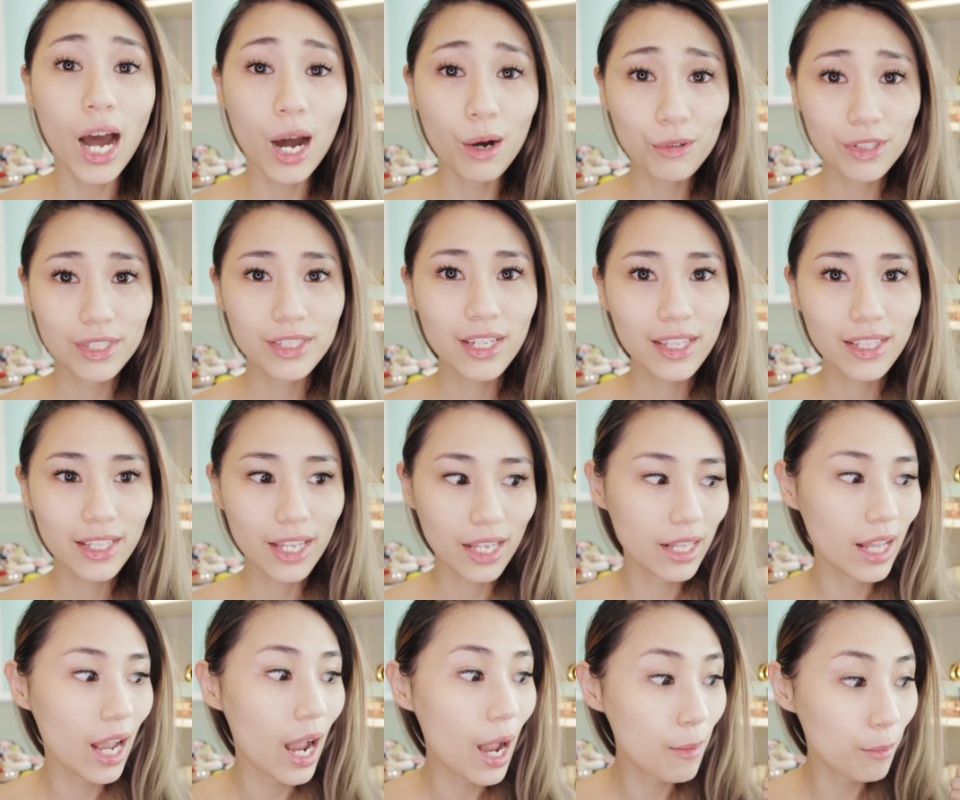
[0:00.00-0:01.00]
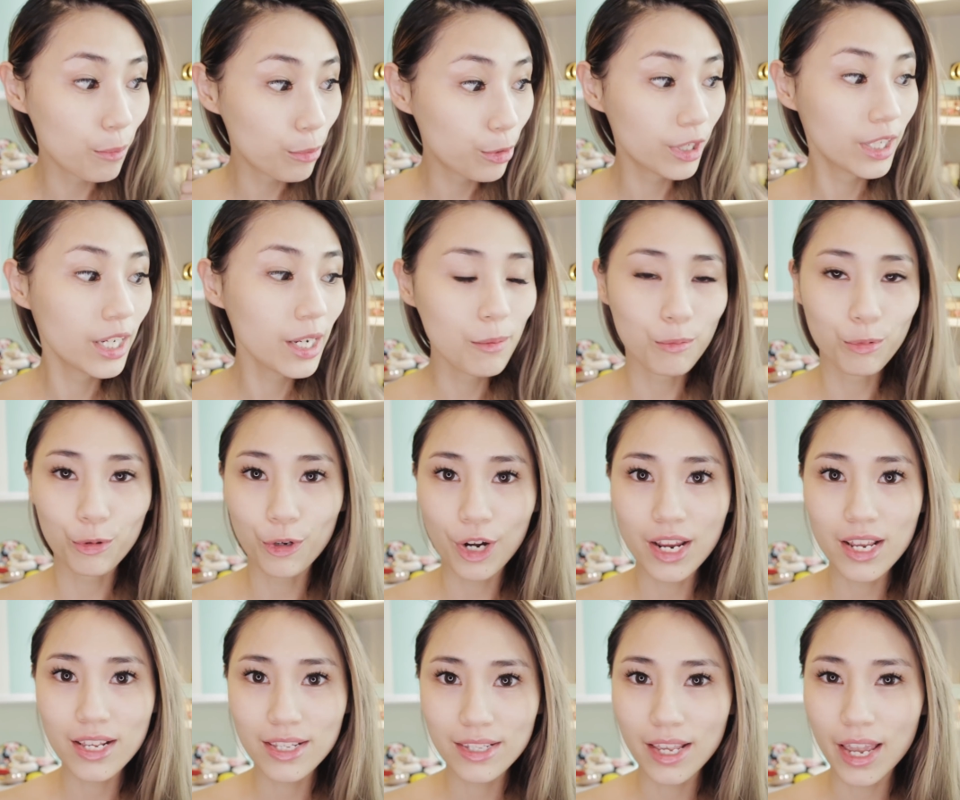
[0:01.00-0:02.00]
I would say that I'm pretty
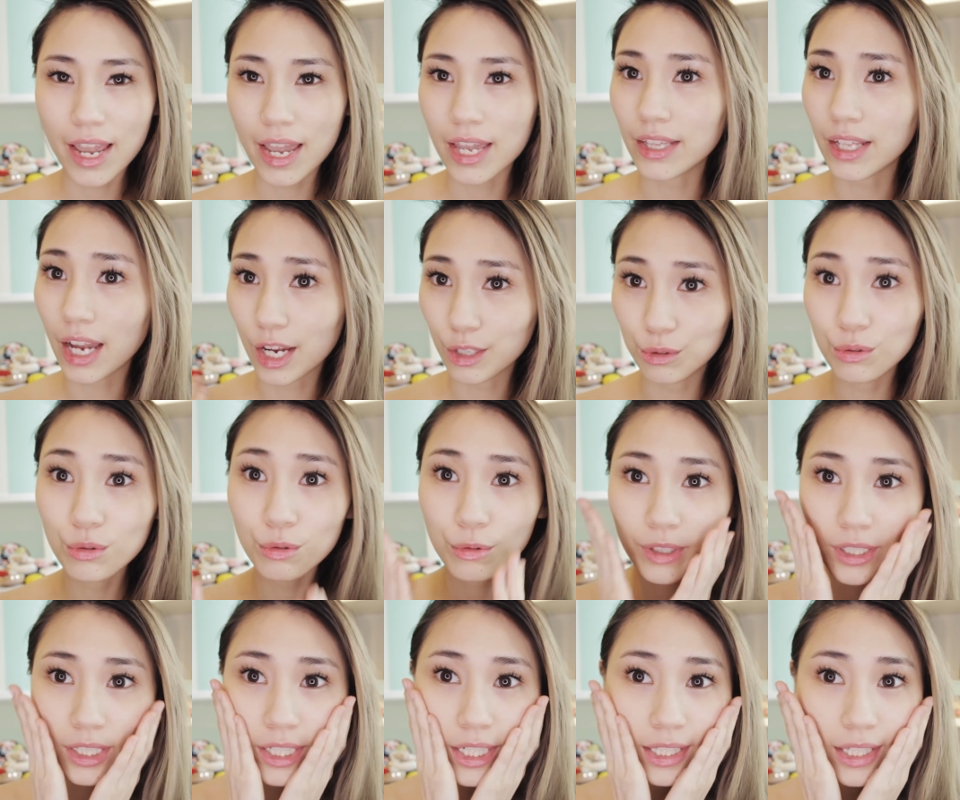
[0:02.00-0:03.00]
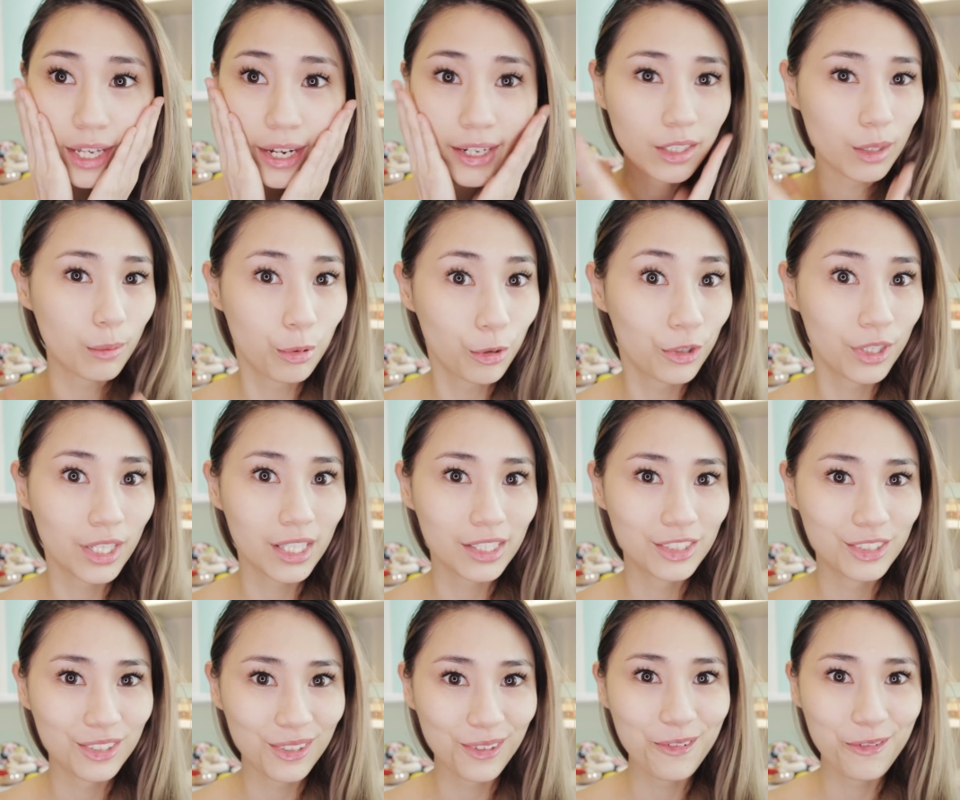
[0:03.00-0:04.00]
impressed and I do really like the products
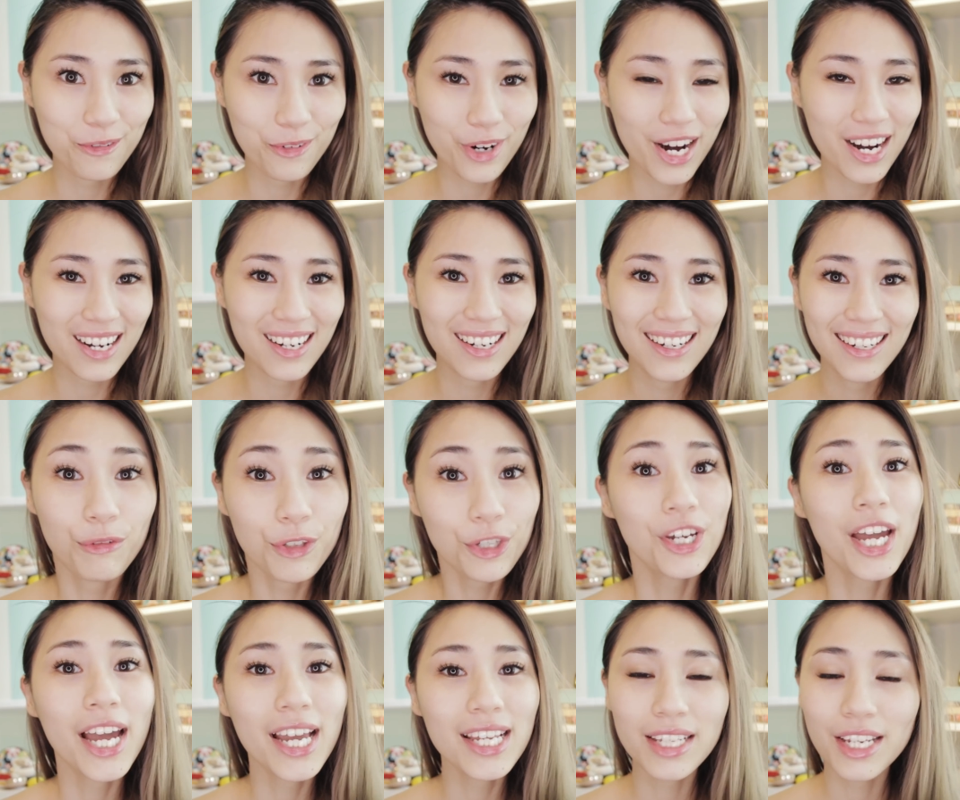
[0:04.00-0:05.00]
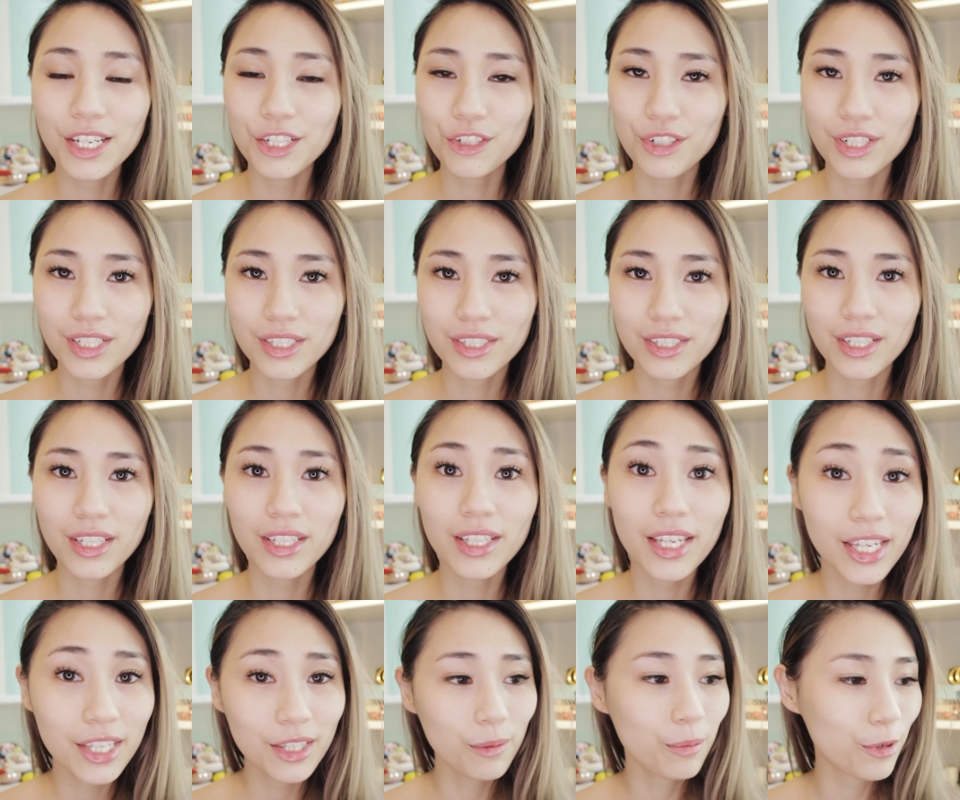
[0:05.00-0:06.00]
so far. If you guys are interested
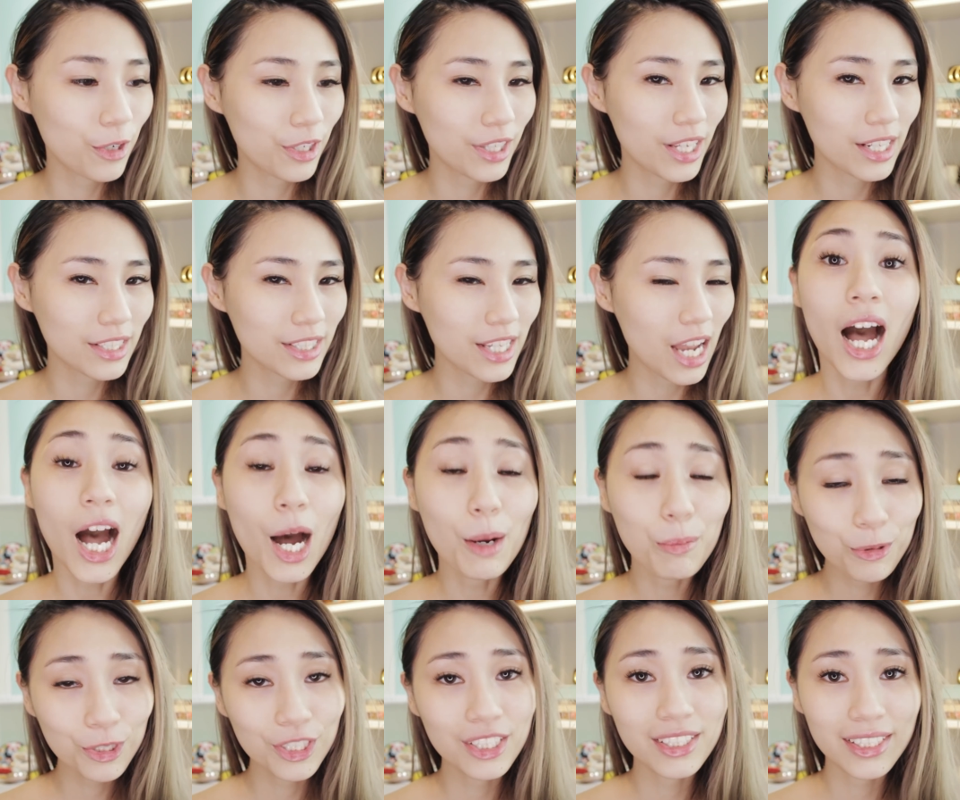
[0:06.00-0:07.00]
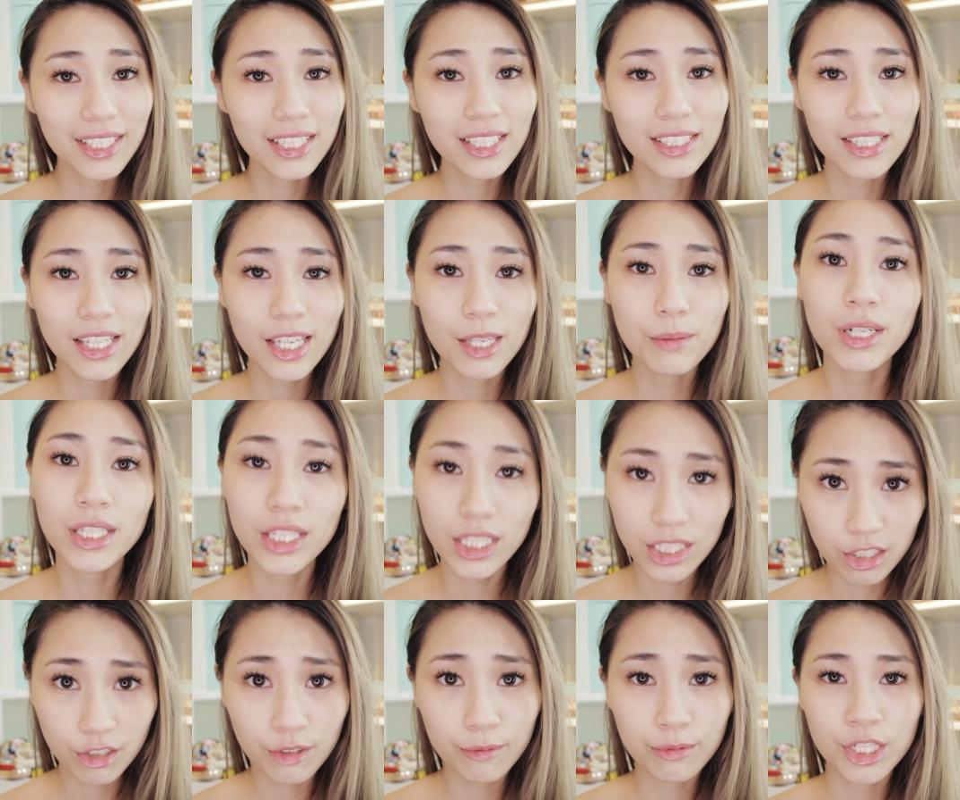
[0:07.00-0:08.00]
in the products, I'll put the links in my
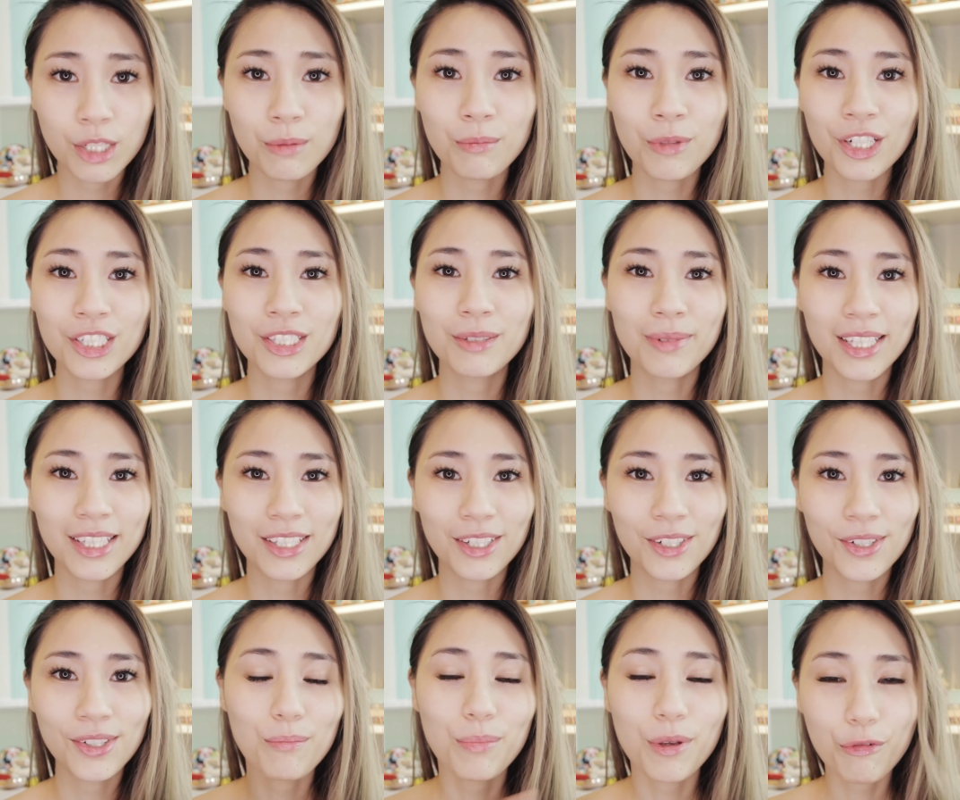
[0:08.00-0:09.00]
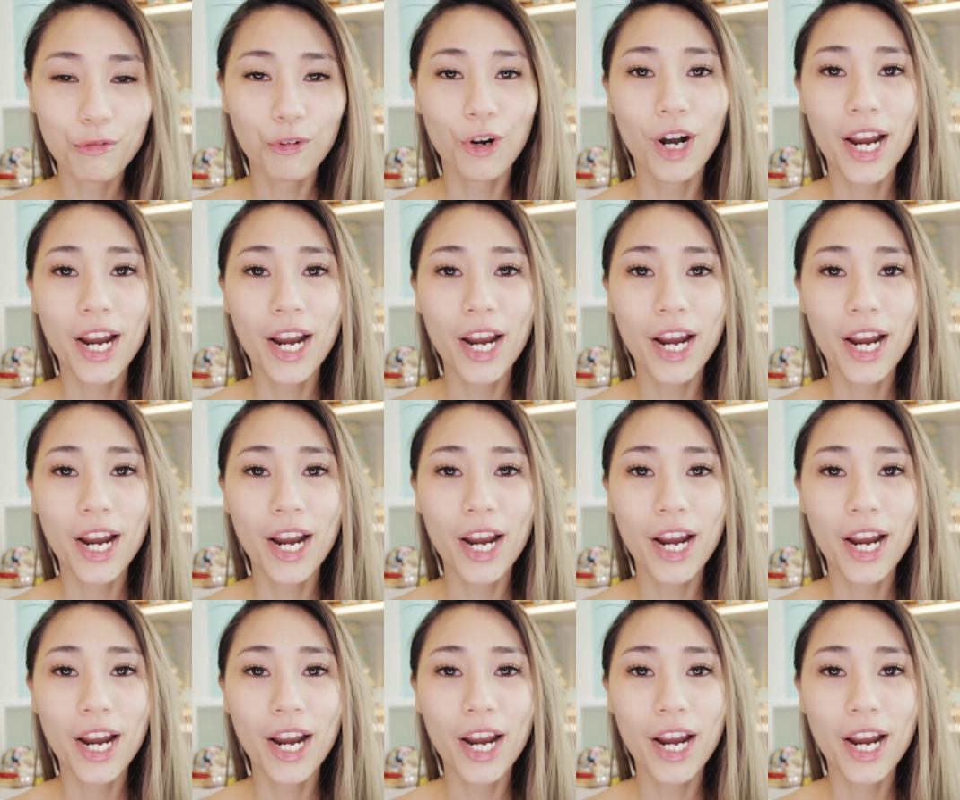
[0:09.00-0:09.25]
description box below. Before